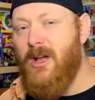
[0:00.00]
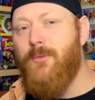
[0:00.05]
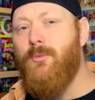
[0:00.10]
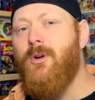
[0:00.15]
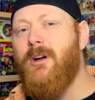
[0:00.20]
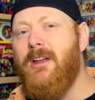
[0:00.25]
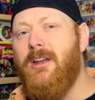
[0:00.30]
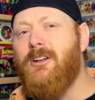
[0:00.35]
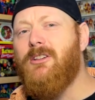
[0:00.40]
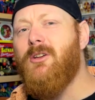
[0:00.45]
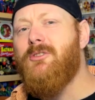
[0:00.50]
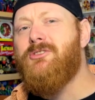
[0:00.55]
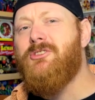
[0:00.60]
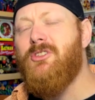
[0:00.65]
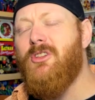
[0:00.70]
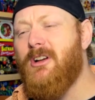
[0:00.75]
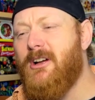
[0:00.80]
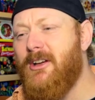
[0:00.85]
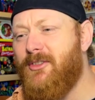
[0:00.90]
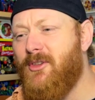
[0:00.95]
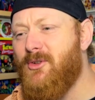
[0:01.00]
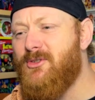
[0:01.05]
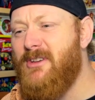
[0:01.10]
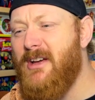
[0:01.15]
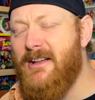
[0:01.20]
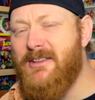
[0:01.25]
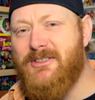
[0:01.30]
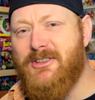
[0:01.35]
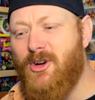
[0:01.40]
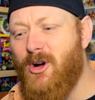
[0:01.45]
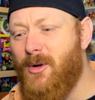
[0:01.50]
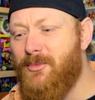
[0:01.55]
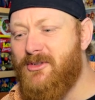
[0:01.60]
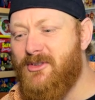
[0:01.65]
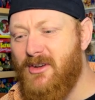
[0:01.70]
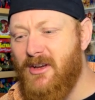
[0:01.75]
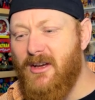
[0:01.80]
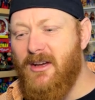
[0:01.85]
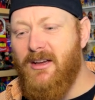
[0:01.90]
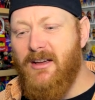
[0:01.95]
And we'll get a closer look at those head
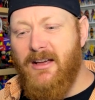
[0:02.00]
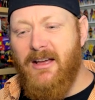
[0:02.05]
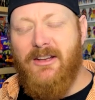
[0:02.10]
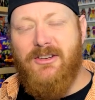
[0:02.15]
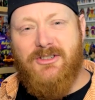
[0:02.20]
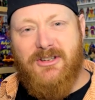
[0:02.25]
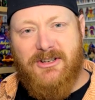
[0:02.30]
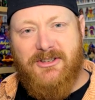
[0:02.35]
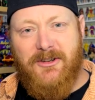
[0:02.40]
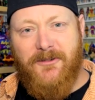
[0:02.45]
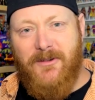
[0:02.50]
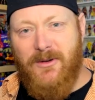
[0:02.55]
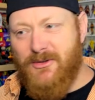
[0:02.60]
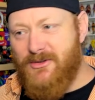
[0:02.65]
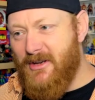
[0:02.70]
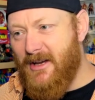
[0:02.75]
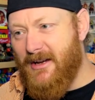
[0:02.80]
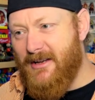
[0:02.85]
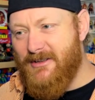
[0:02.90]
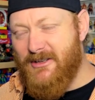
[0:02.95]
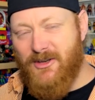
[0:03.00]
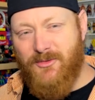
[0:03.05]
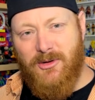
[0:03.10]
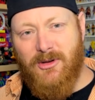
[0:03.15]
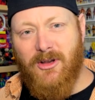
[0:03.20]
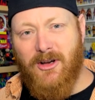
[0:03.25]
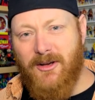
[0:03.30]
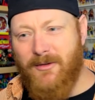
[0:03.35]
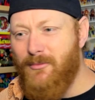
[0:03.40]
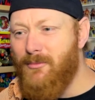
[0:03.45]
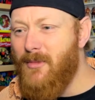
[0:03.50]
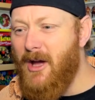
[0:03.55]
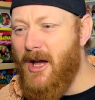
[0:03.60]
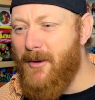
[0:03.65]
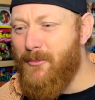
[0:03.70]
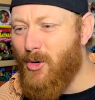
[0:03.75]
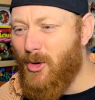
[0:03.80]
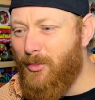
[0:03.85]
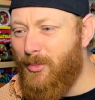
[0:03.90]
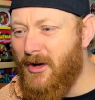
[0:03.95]
sculpts in just a few seconds as we look at,
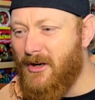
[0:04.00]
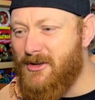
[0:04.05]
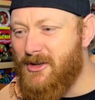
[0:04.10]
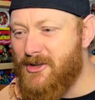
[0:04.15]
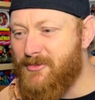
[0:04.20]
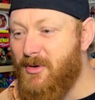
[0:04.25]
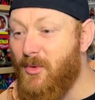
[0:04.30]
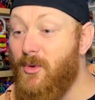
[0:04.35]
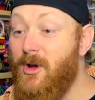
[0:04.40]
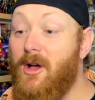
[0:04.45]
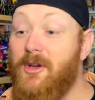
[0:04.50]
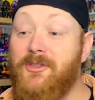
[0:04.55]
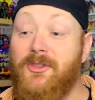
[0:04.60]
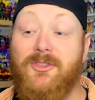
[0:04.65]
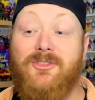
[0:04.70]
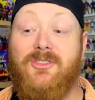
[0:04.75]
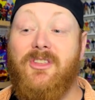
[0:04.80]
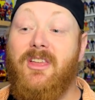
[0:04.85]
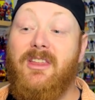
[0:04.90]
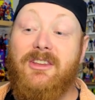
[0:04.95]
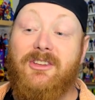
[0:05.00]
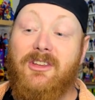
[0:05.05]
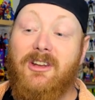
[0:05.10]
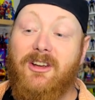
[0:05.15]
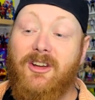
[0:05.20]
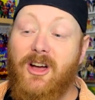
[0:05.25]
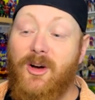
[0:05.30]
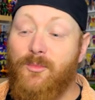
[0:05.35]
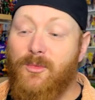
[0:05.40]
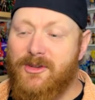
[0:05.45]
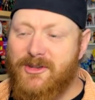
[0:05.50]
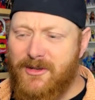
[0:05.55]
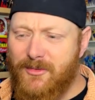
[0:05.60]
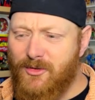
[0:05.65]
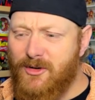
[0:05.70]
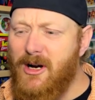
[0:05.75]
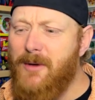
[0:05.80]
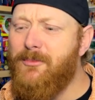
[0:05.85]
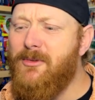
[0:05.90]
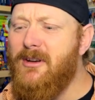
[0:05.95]
at more pictures. But we also see that he's going to come with
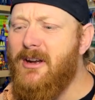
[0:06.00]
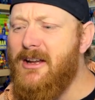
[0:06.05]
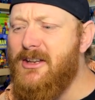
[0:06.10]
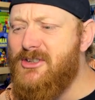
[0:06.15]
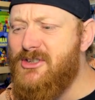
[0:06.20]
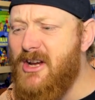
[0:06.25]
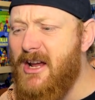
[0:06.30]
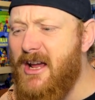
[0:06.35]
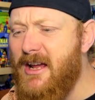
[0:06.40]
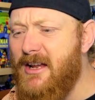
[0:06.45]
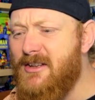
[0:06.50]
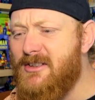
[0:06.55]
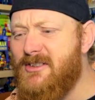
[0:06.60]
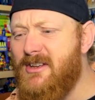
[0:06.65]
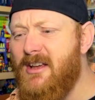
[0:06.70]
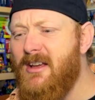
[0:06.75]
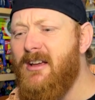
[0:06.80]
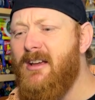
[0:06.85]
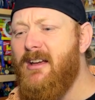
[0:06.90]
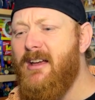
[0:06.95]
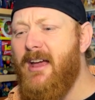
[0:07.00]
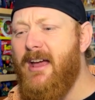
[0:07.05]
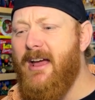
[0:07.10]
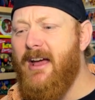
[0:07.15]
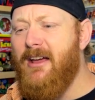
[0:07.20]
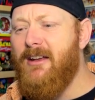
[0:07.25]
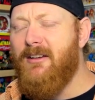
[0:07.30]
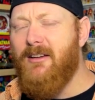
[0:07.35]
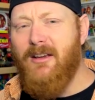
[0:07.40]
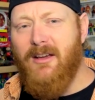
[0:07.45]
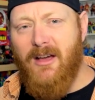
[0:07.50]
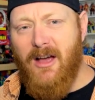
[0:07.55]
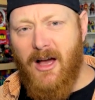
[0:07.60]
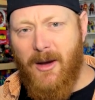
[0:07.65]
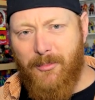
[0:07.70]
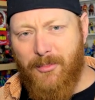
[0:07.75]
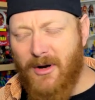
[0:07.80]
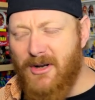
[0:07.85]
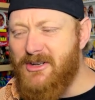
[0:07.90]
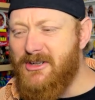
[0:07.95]
some kryptonite chains and a
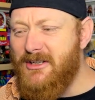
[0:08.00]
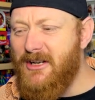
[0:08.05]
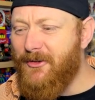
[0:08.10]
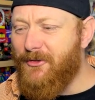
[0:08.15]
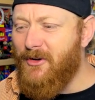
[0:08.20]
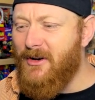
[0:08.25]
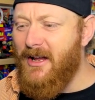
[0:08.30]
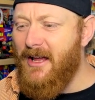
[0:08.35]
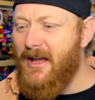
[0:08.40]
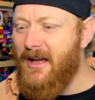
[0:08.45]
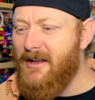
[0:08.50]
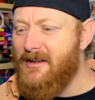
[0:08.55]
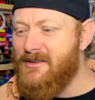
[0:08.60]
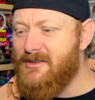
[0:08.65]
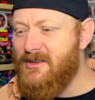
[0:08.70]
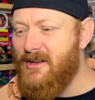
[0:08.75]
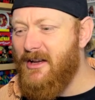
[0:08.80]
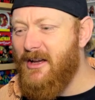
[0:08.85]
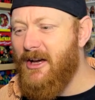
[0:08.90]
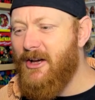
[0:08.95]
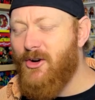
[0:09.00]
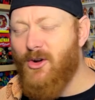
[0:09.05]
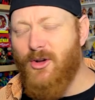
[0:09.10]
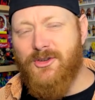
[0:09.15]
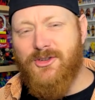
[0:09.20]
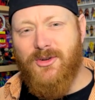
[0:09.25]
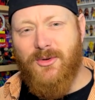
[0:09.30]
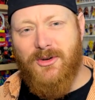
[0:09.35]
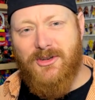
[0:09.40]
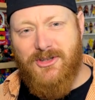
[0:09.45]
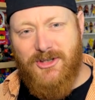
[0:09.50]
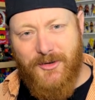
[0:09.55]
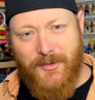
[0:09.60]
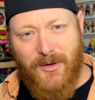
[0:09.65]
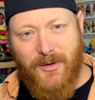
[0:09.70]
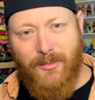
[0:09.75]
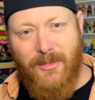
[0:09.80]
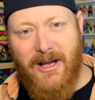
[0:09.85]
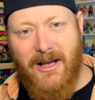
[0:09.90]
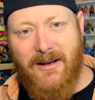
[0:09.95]
bunch of different hands and also a
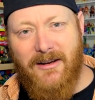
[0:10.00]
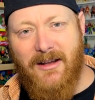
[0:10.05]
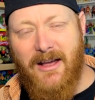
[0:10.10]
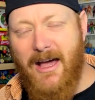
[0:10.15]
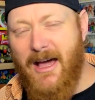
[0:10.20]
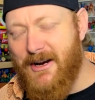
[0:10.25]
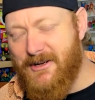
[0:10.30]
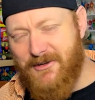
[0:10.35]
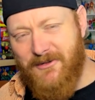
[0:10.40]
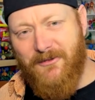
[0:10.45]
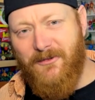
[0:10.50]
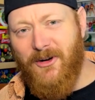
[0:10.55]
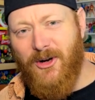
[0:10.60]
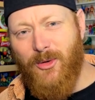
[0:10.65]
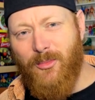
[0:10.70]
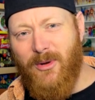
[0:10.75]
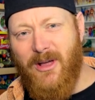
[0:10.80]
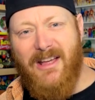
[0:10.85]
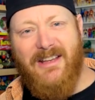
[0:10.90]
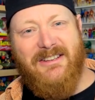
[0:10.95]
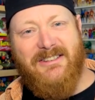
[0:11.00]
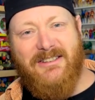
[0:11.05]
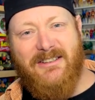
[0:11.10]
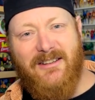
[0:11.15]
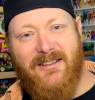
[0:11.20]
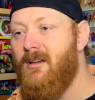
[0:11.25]
Superman action figure base.